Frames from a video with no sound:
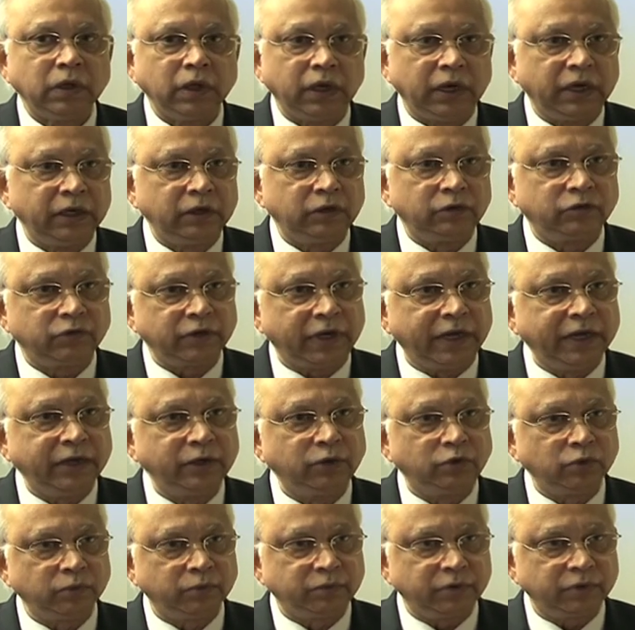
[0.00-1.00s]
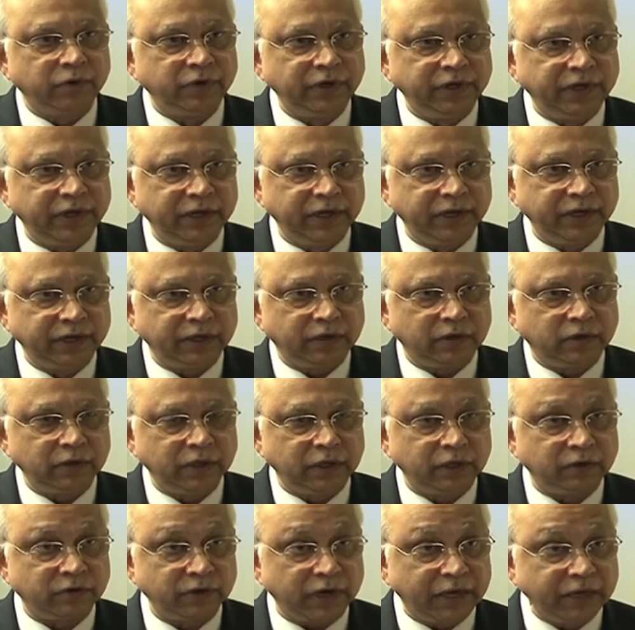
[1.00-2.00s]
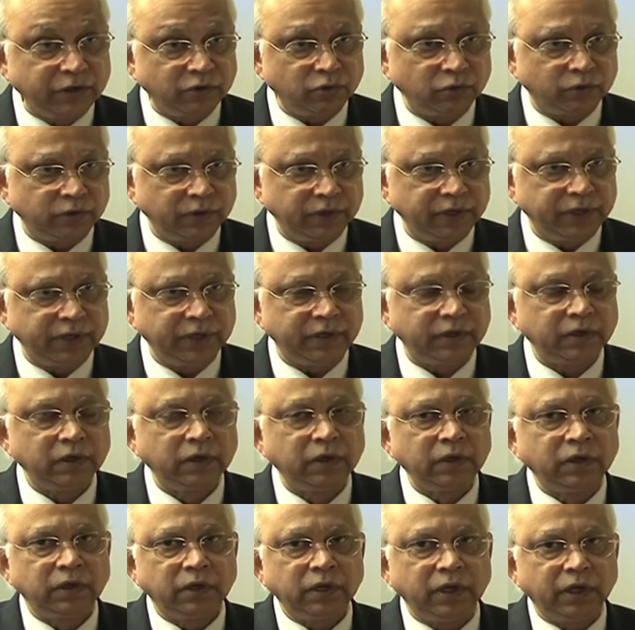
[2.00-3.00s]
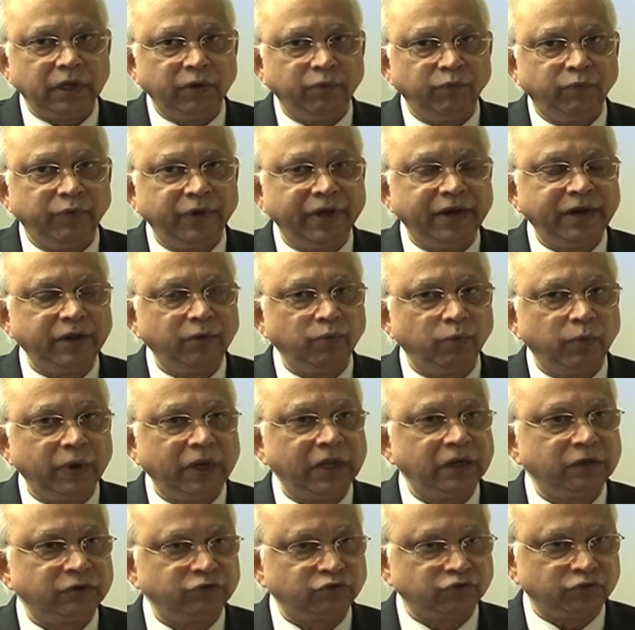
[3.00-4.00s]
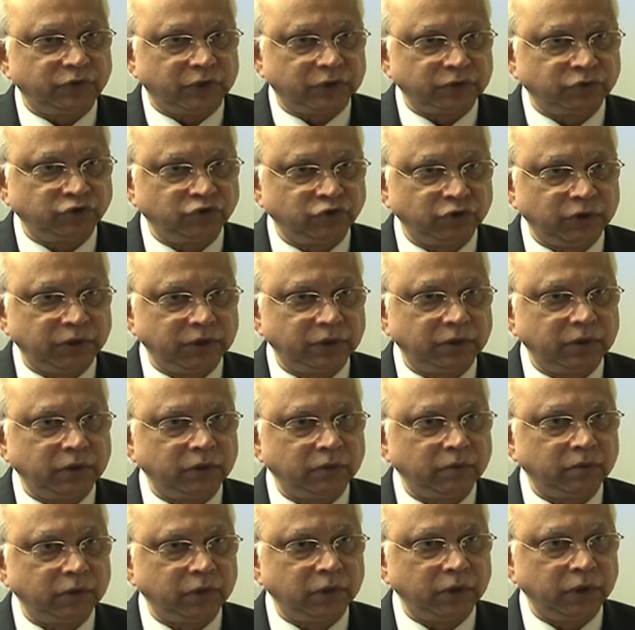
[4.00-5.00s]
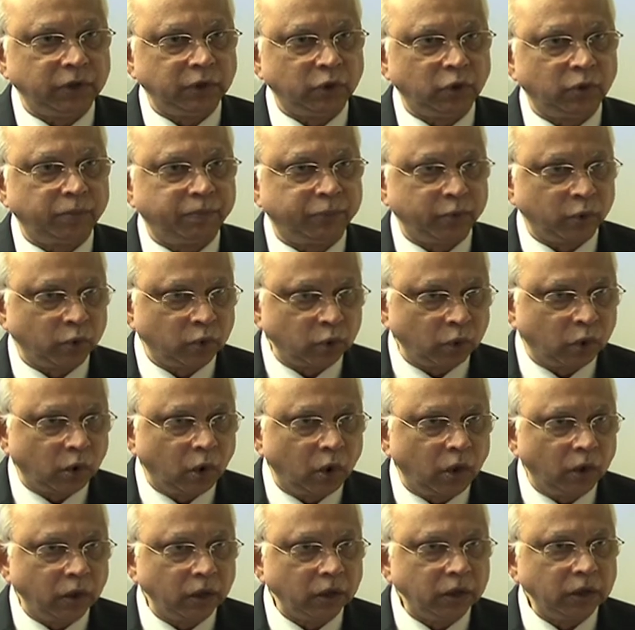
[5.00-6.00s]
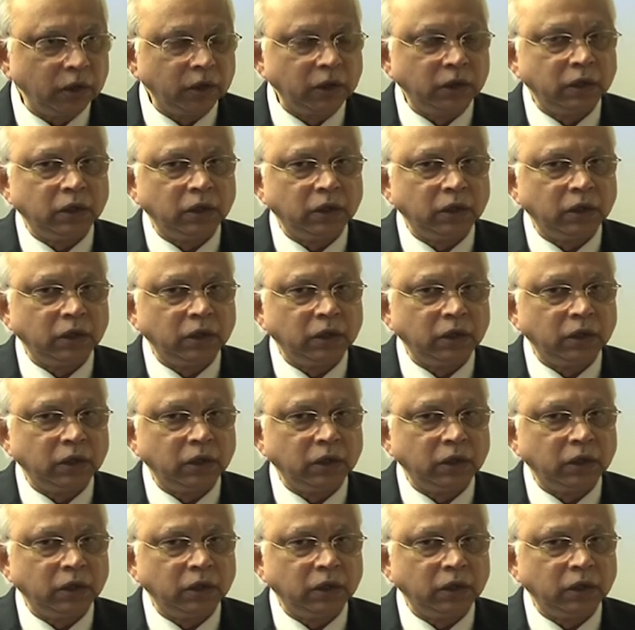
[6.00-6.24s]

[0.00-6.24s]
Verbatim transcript: and trying to create and try to create a very well structured uh, you know protocol